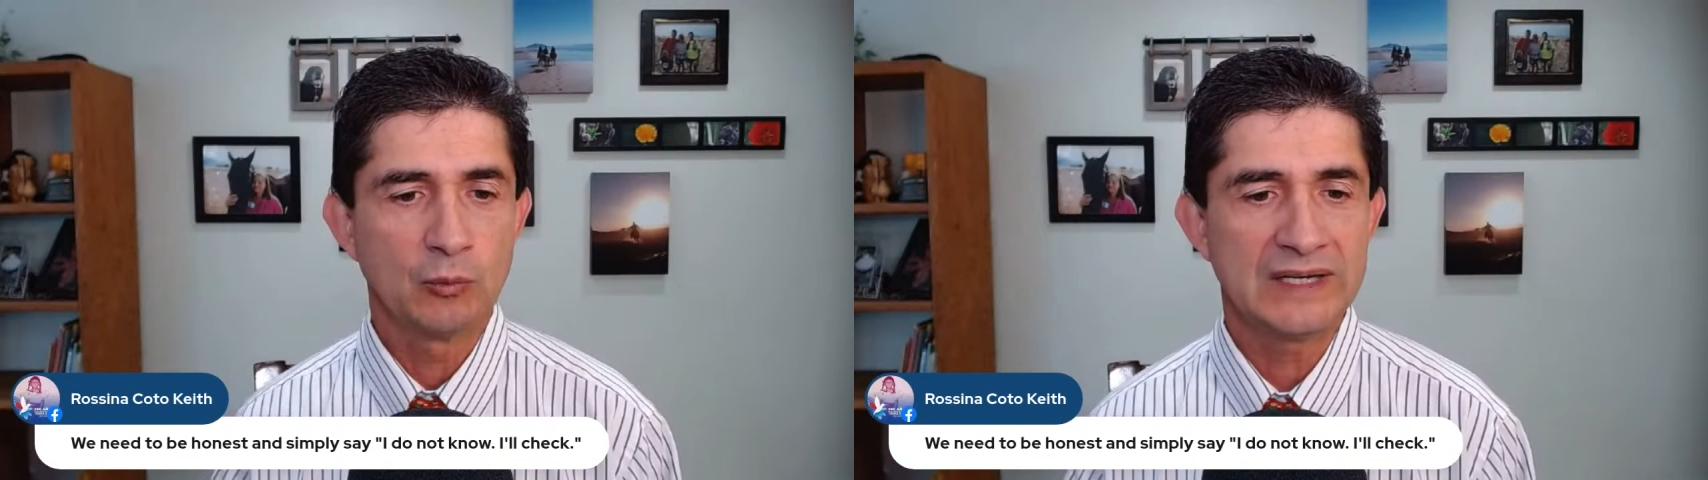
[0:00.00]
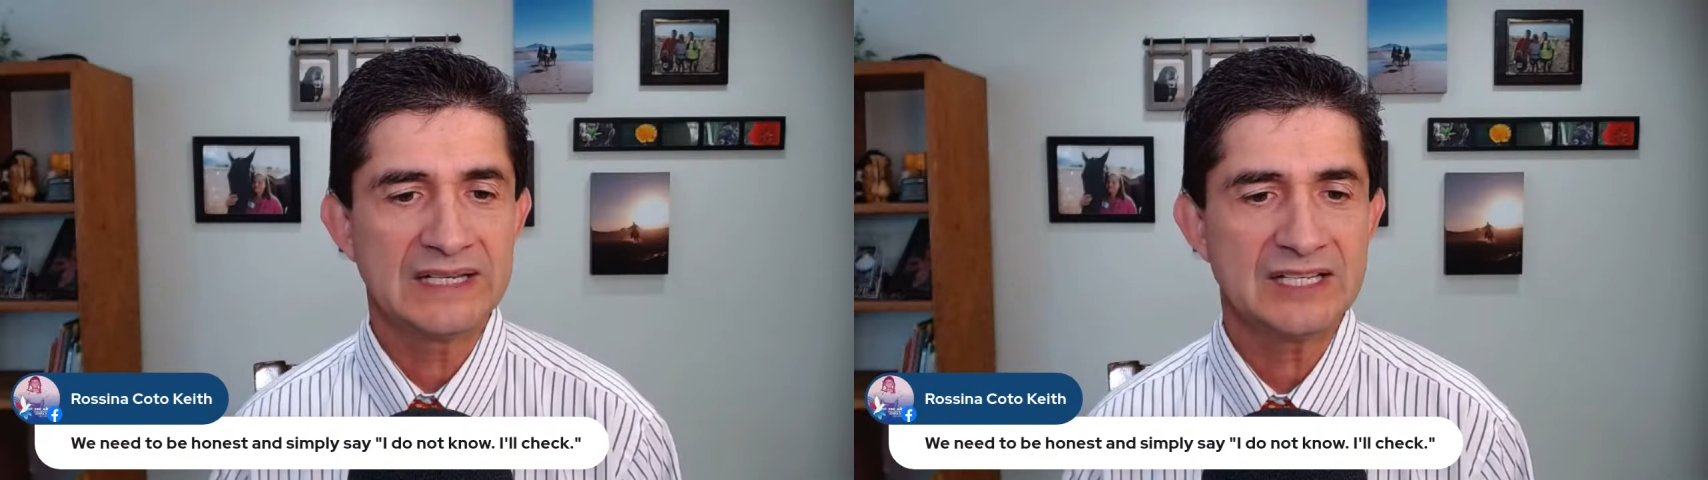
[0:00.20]

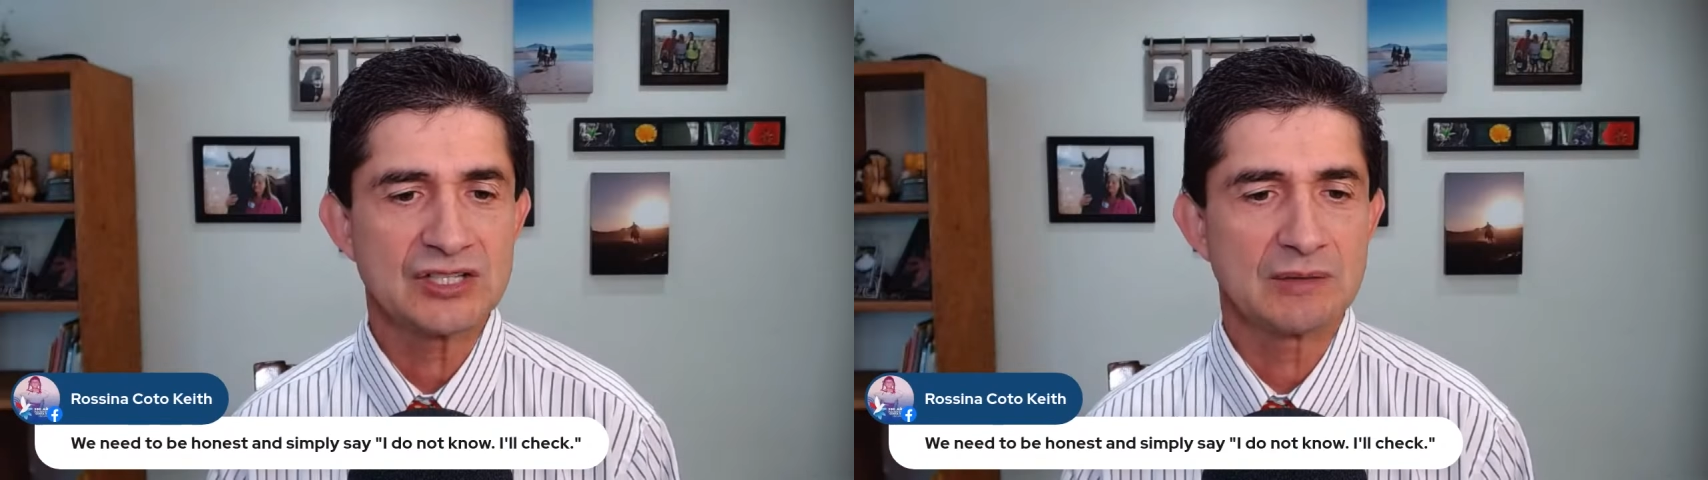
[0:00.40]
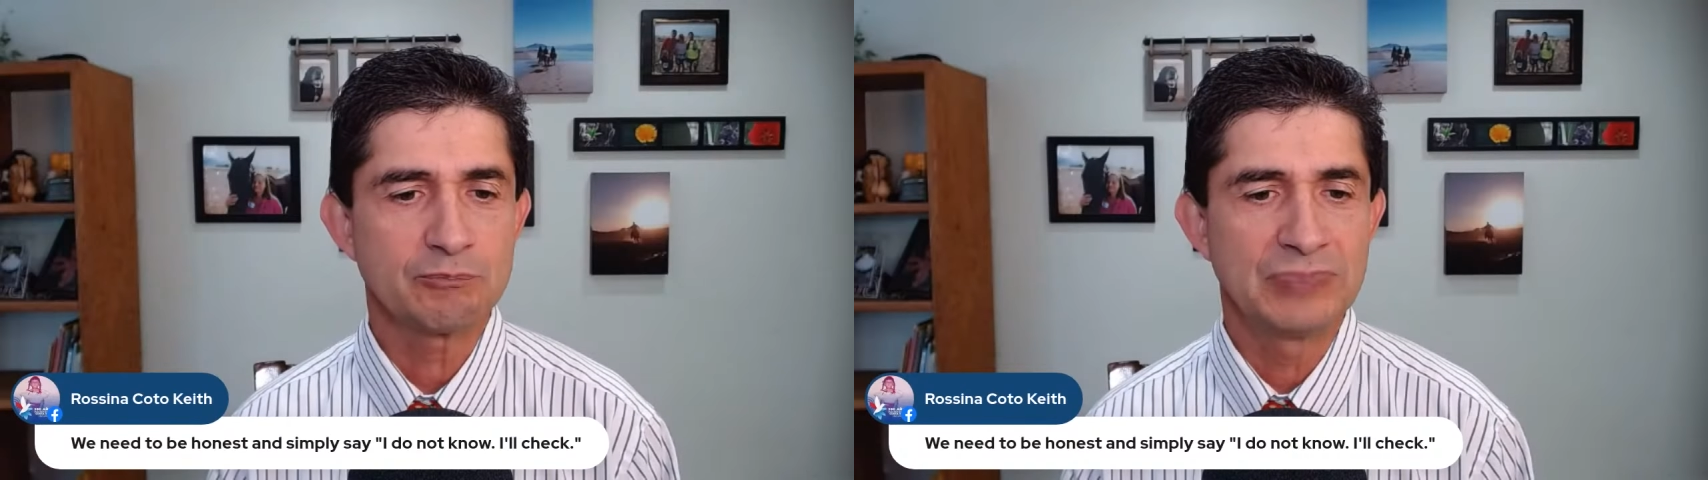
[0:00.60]
We
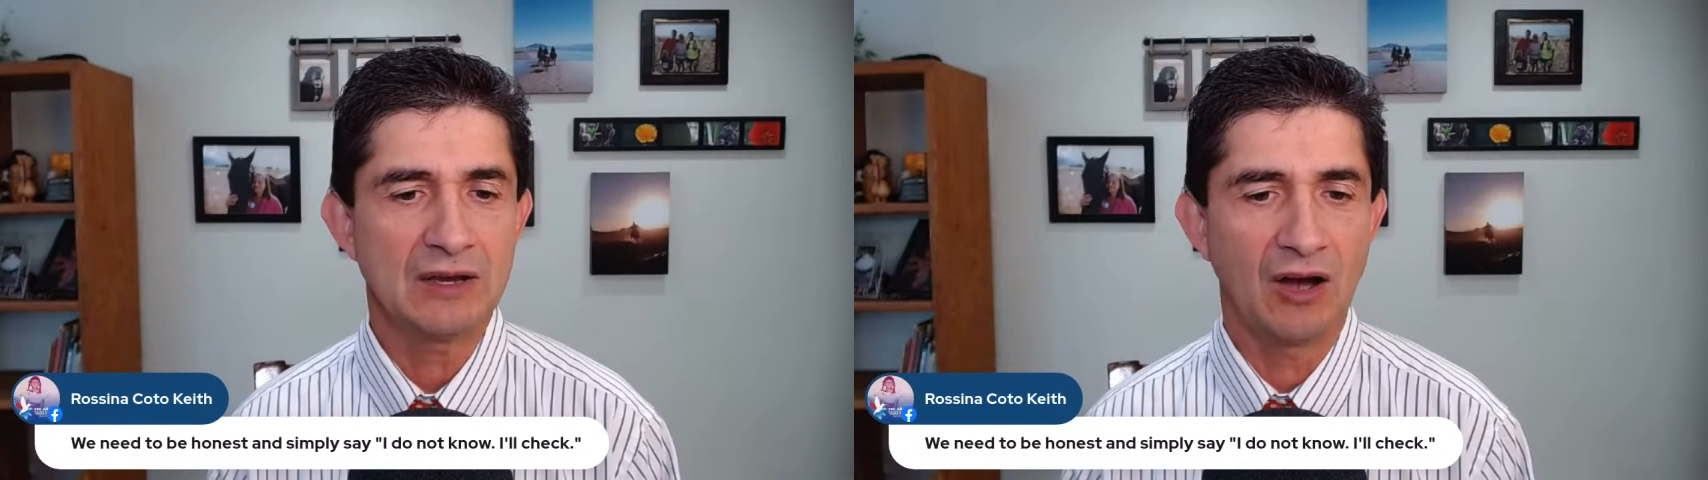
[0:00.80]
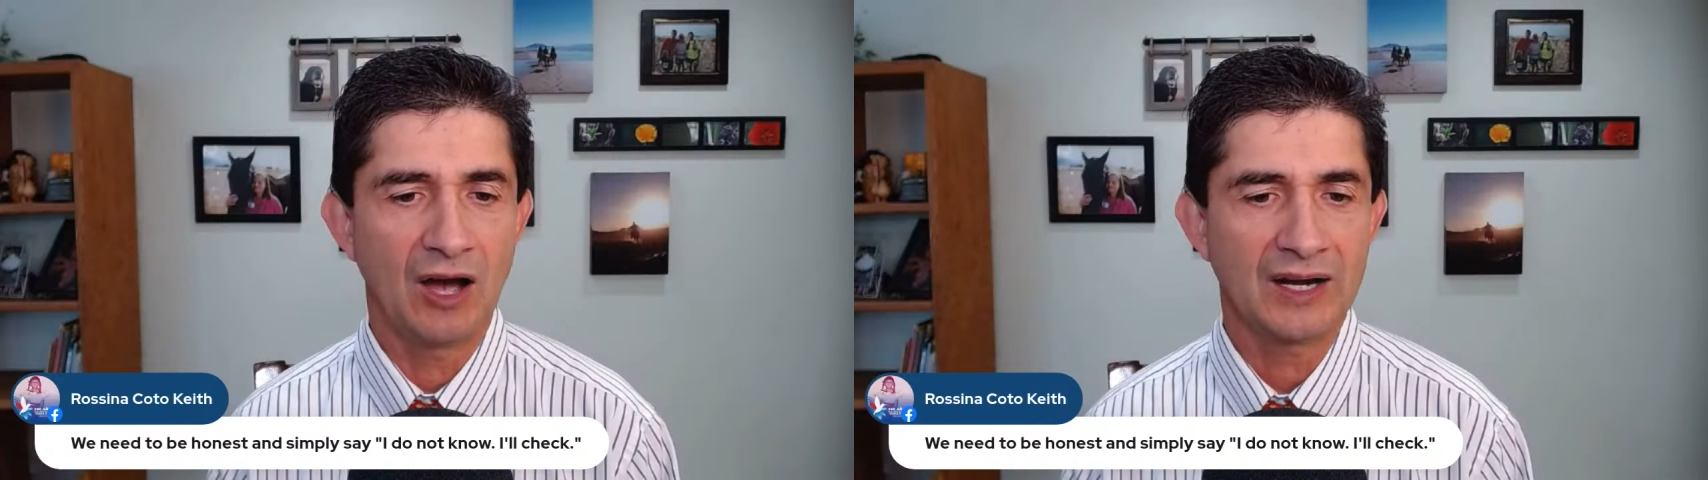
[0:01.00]
need to
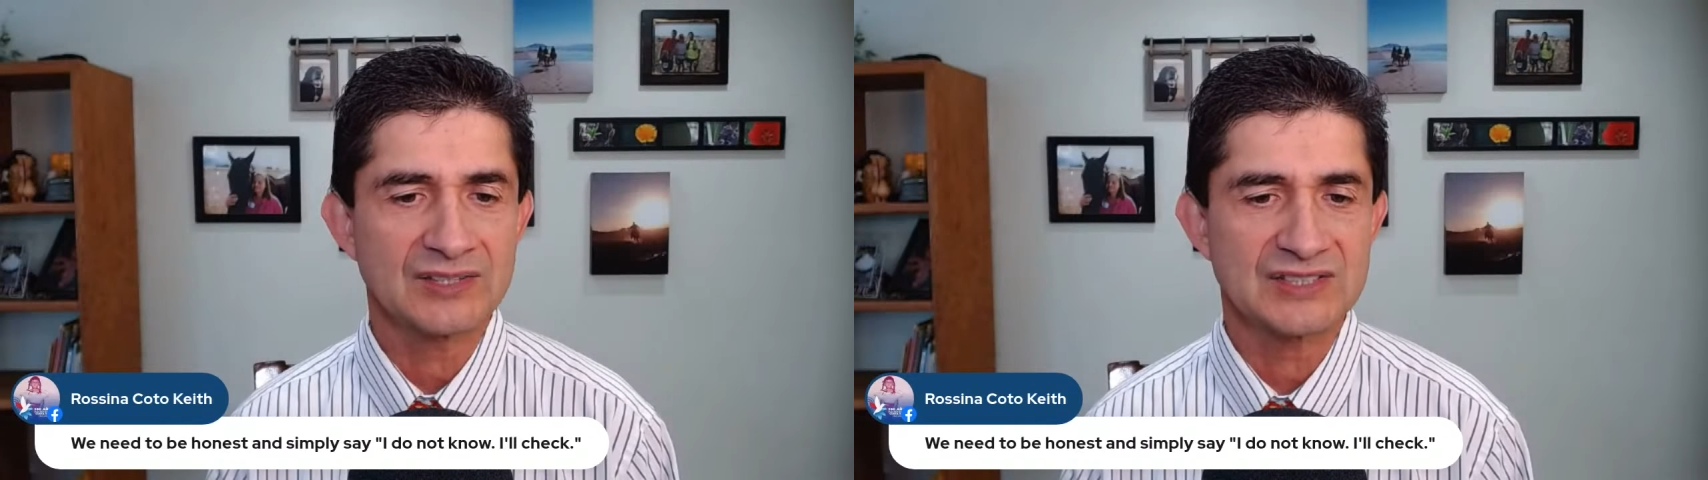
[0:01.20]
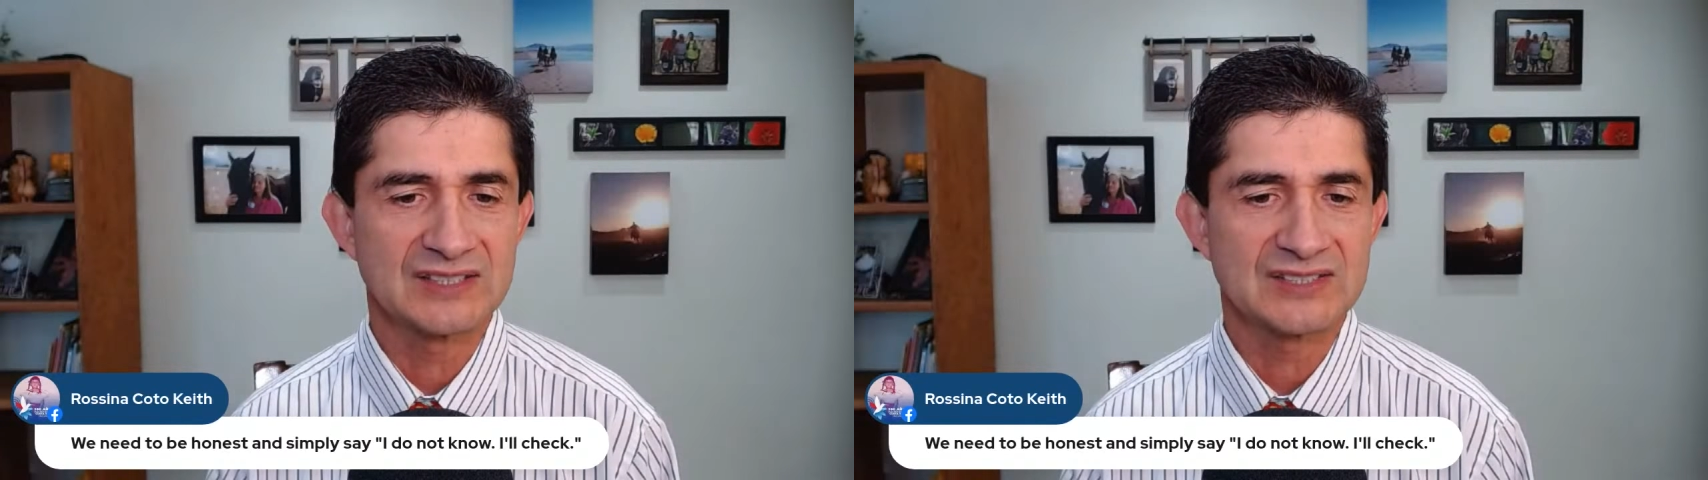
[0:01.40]
be
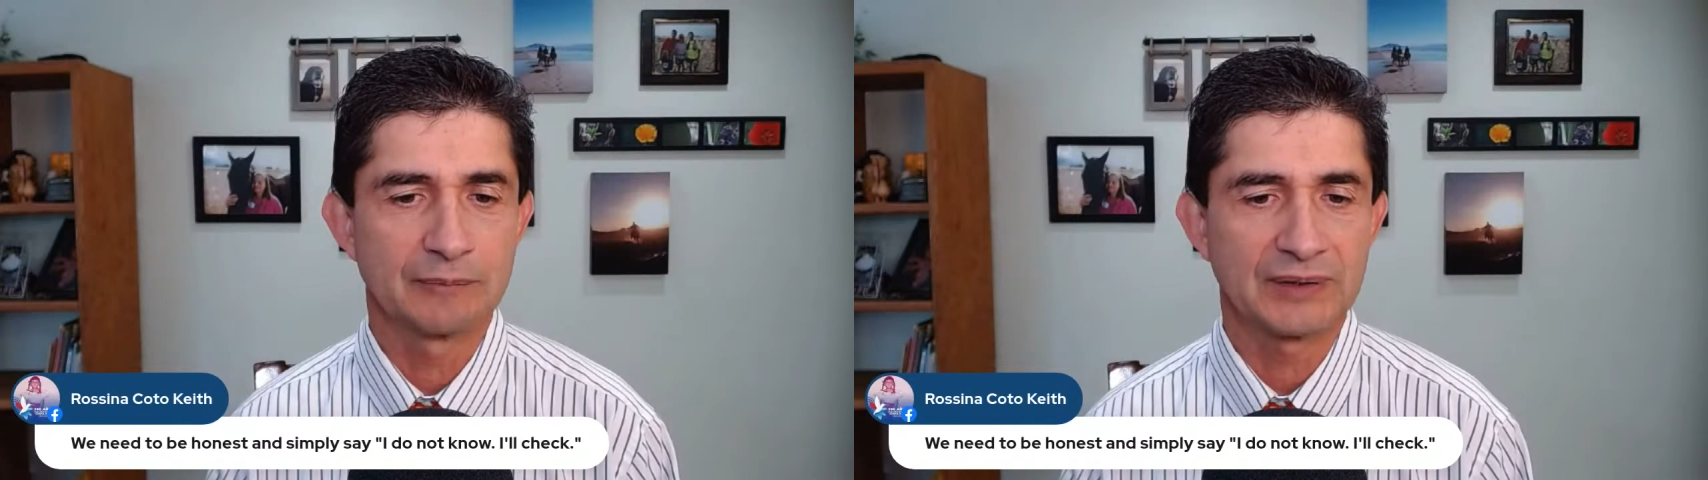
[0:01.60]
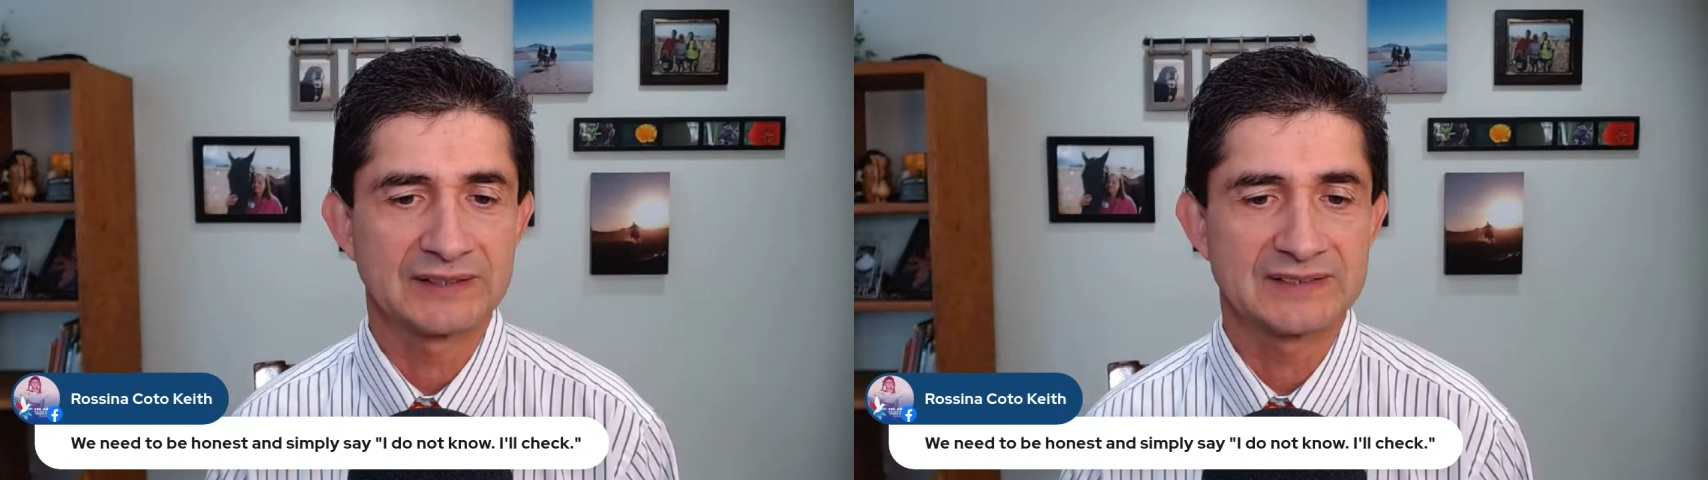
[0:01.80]
honest and
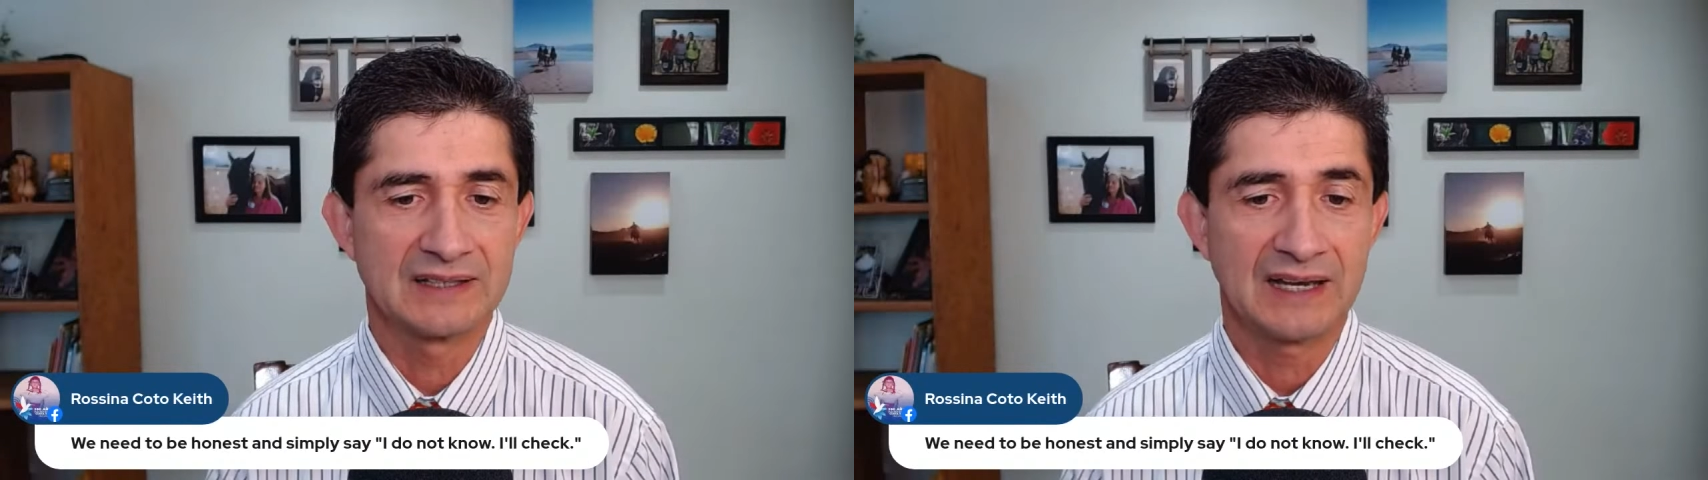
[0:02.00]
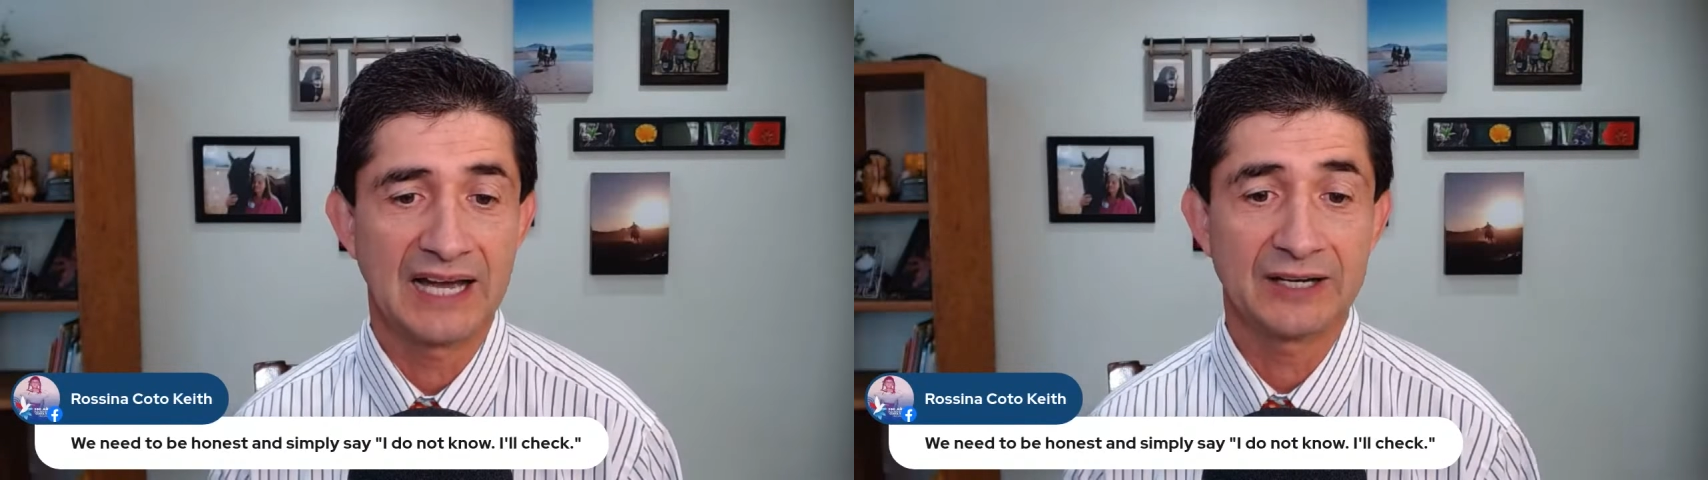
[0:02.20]
simply say,